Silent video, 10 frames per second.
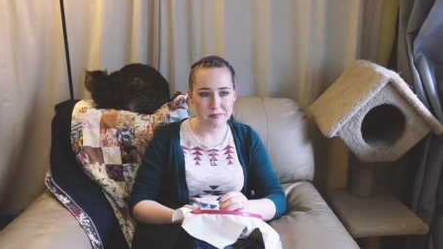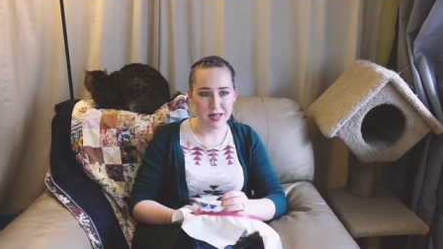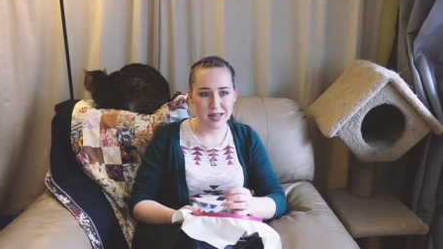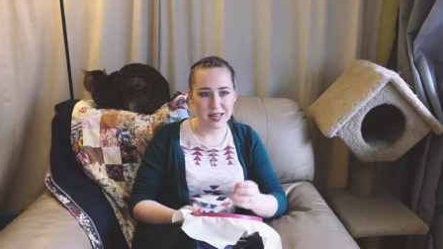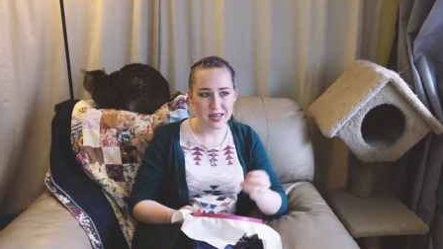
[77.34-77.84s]

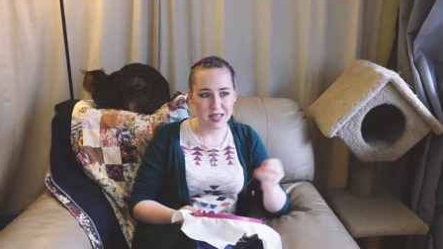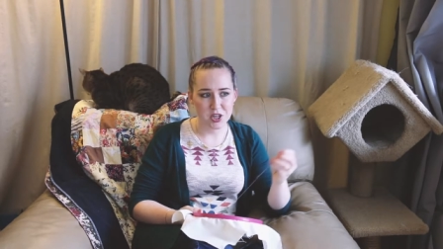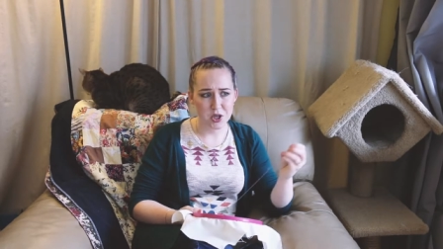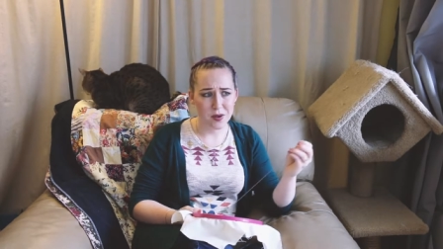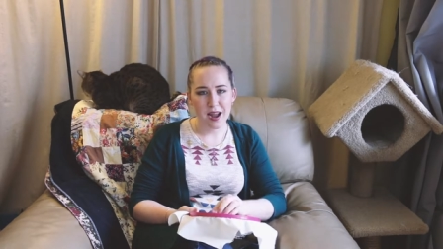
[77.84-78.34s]
had any
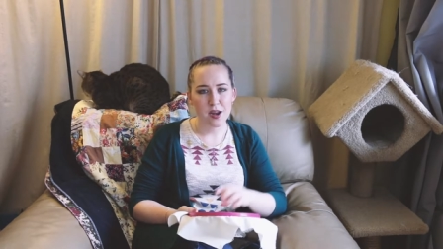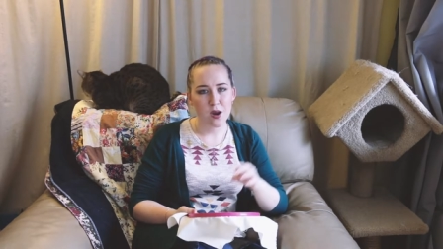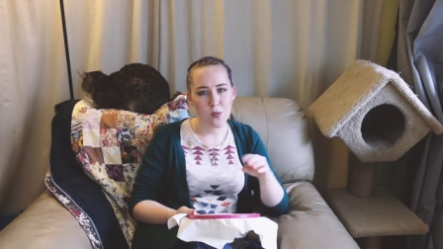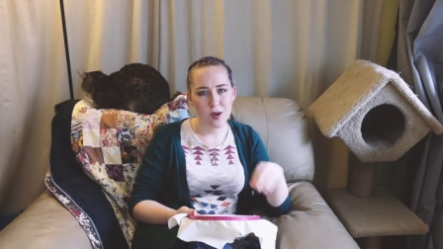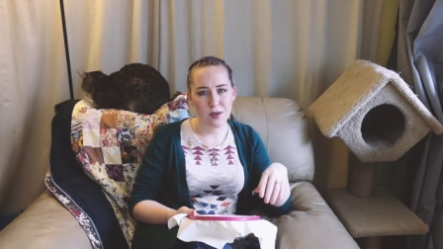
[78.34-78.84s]
issue. I
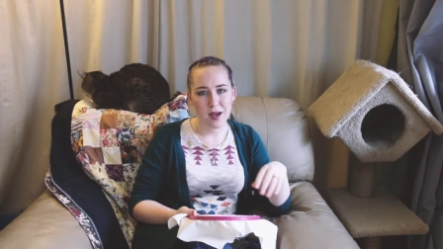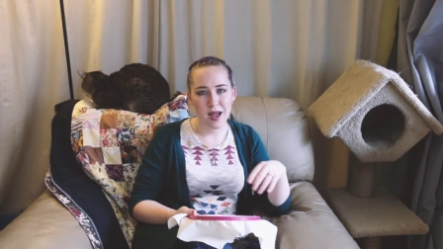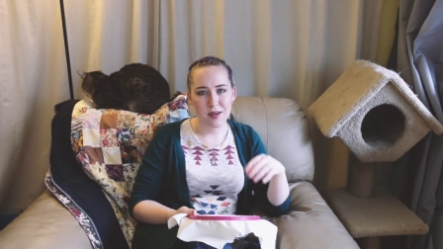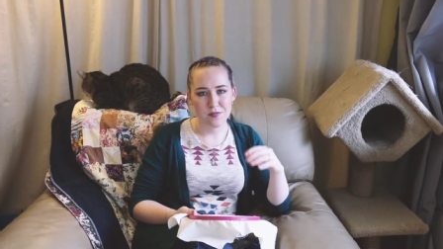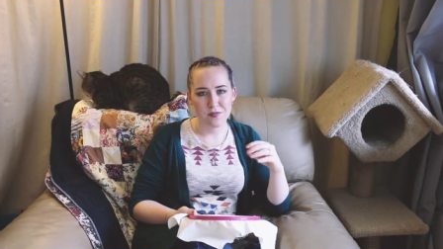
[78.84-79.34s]
know
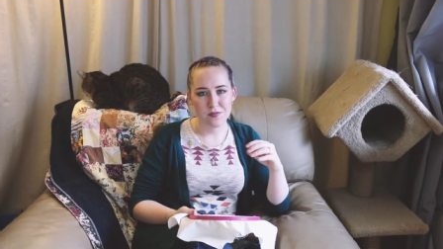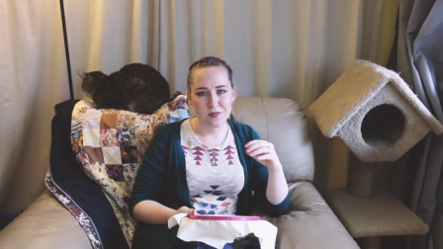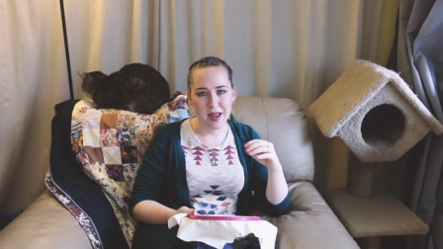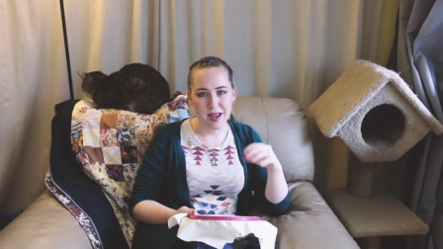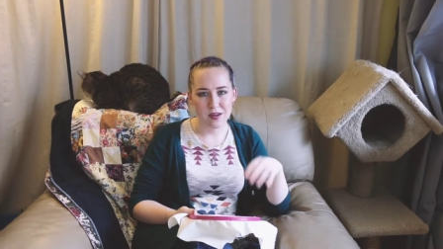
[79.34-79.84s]
I've
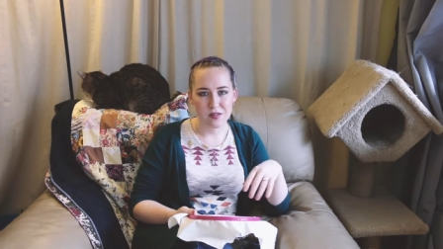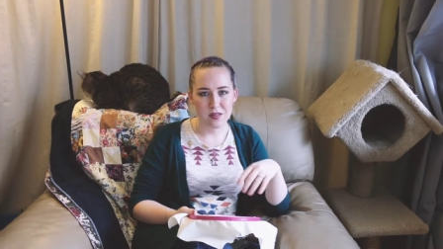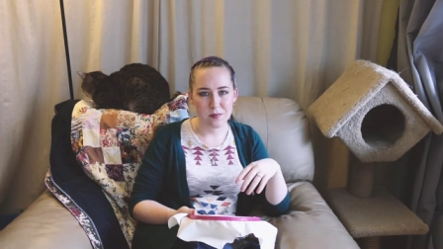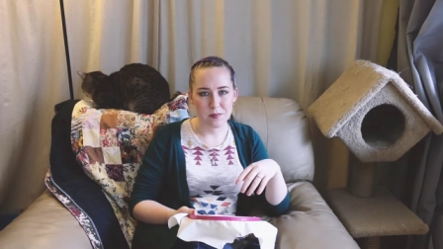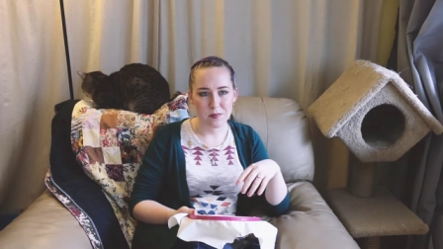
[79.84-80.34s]
handled
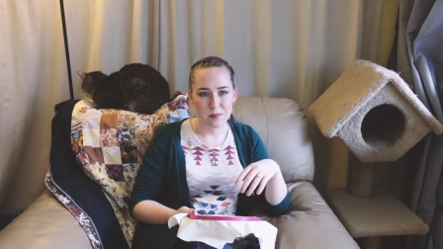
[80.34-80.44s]
them